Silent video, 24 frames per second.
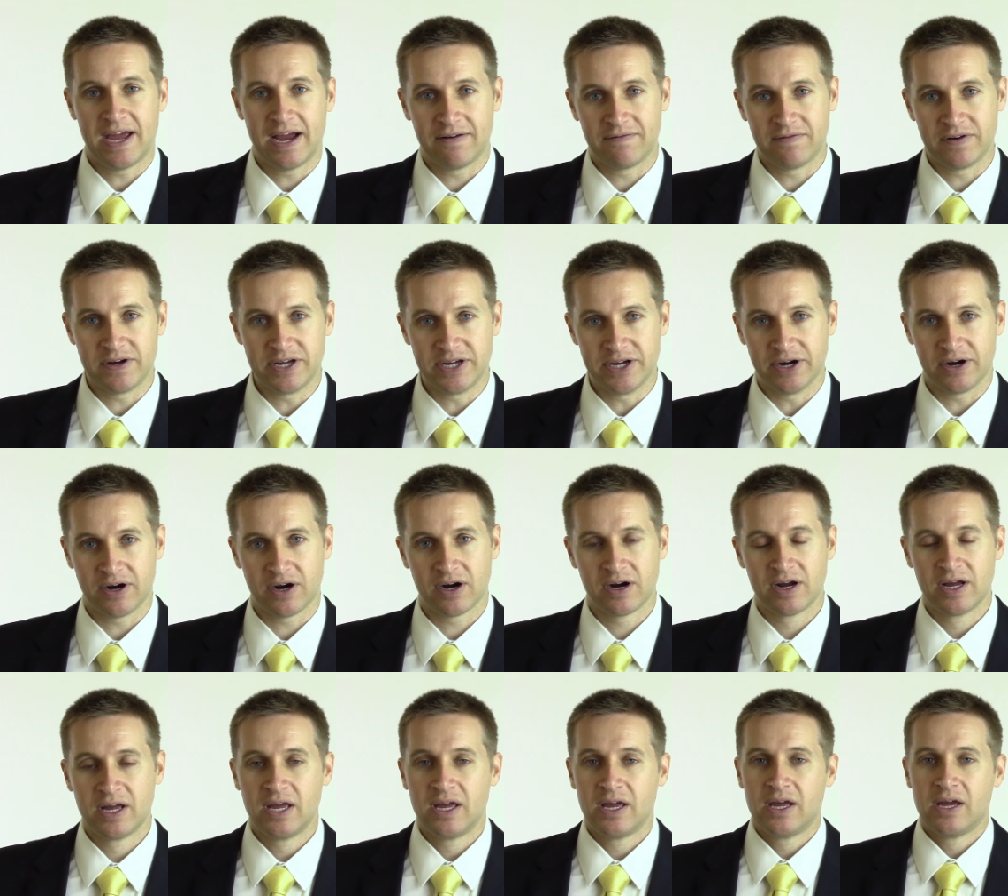every
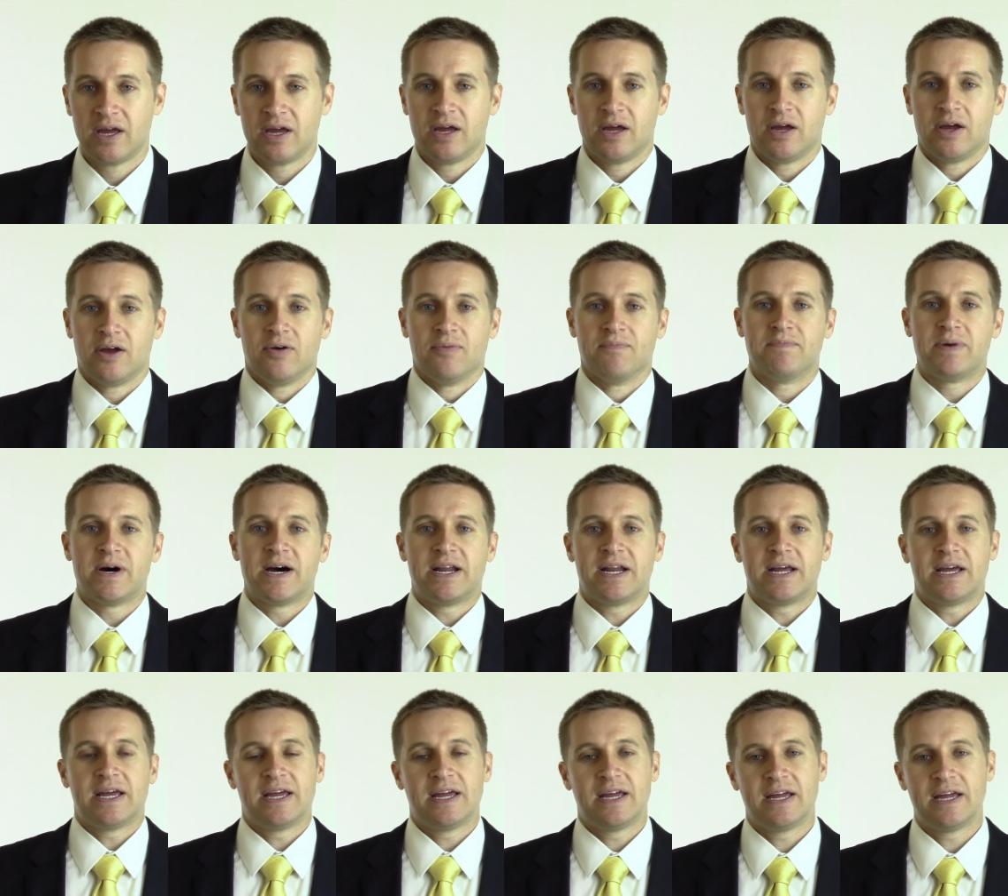year,
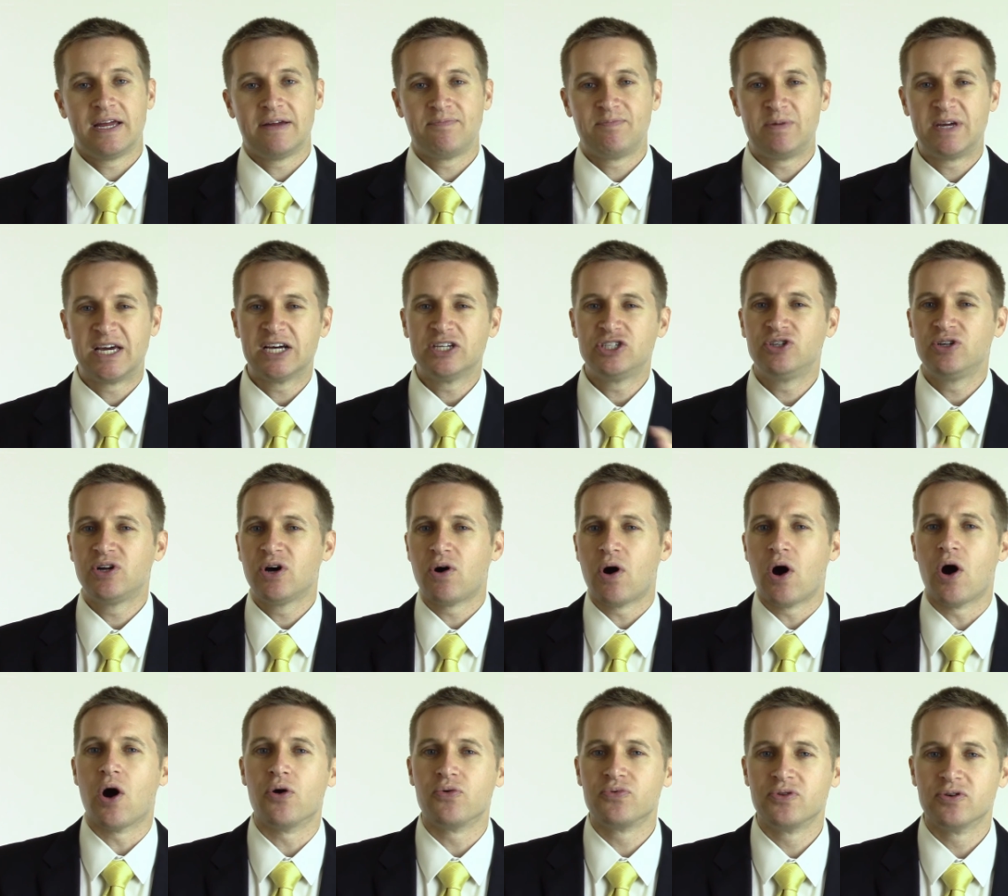but because you
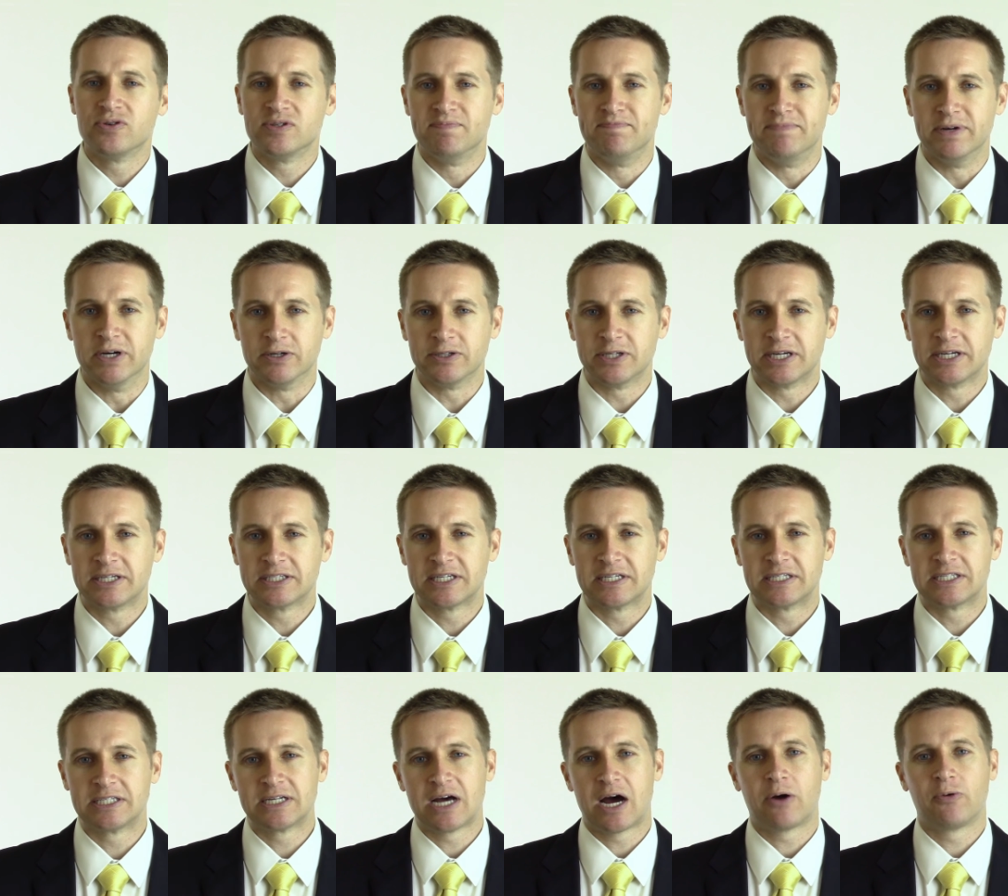don't own those buildings,
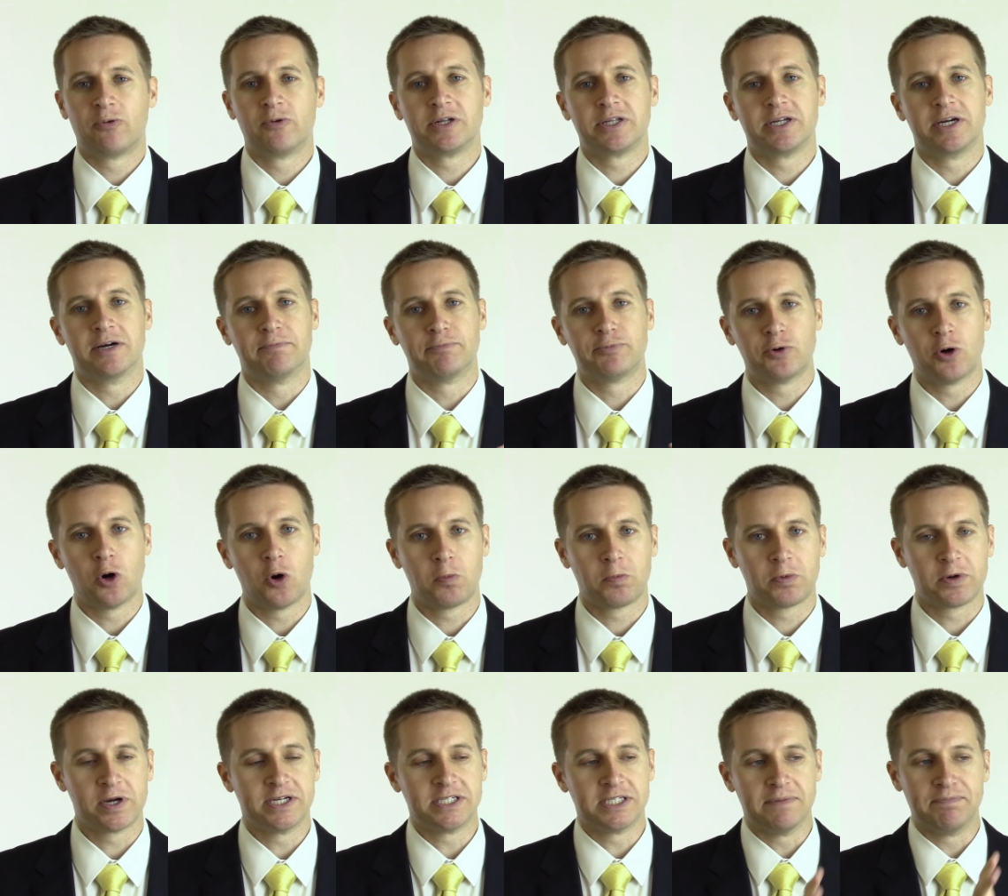it's not really
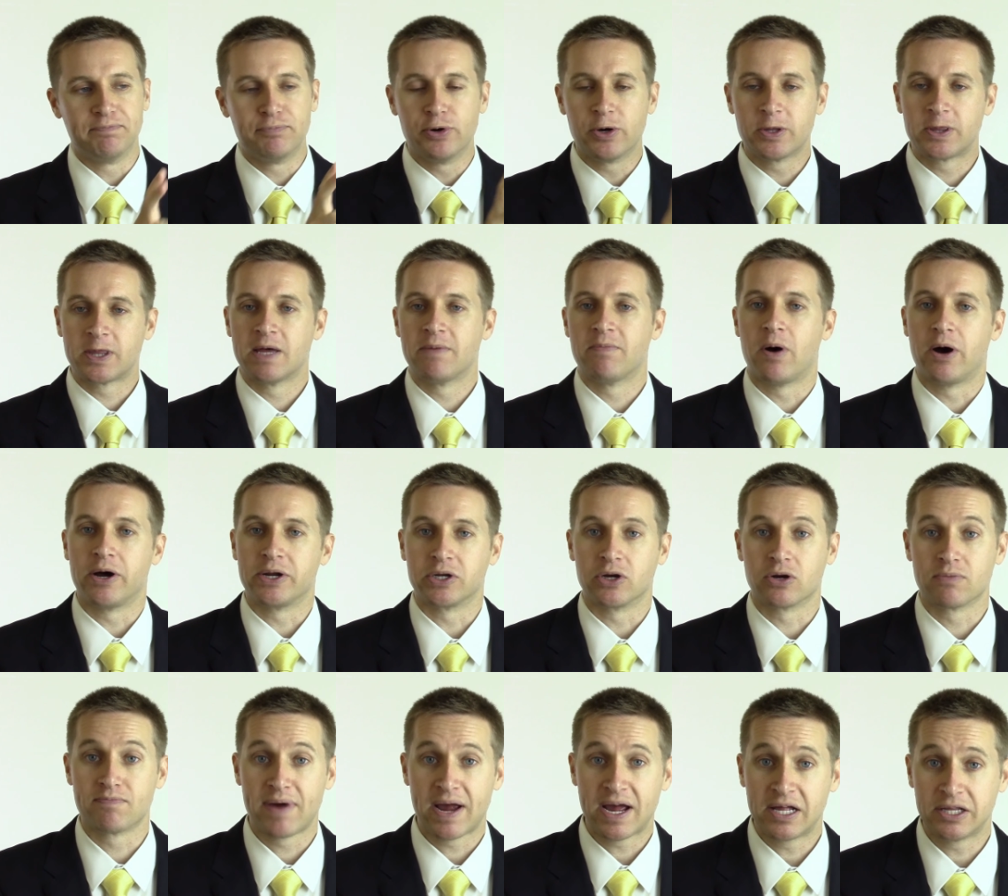appropriate to put them on
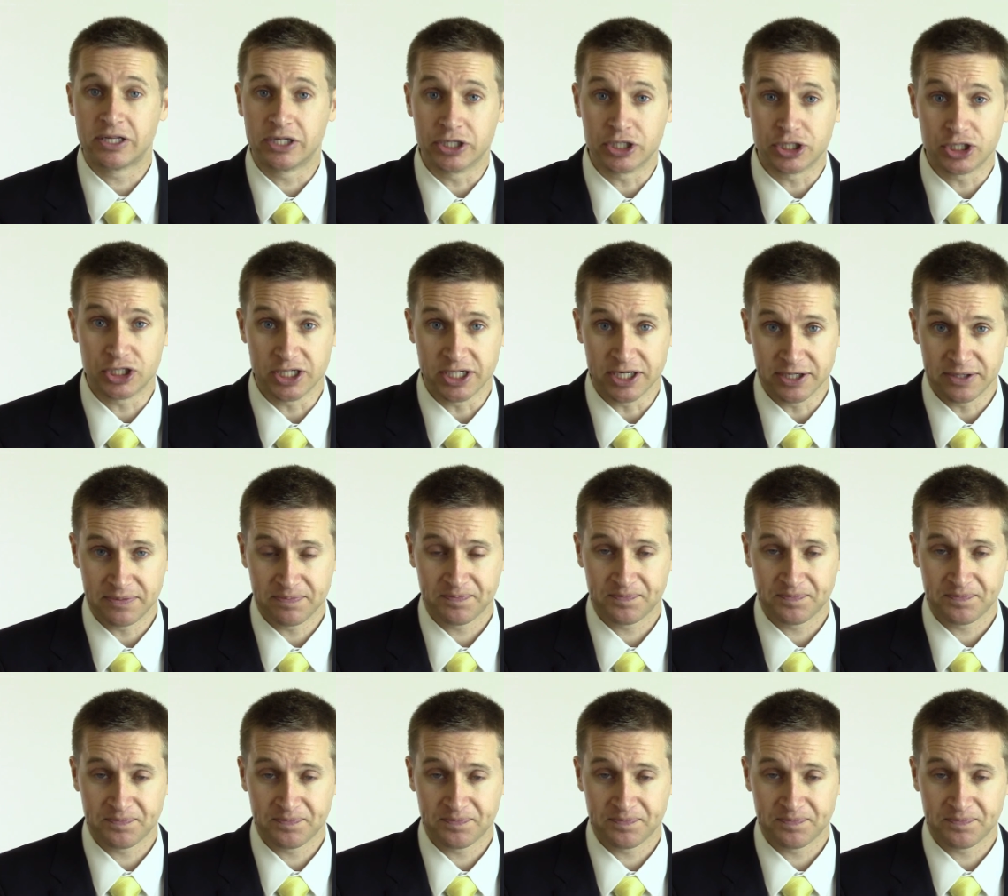your balance sheet.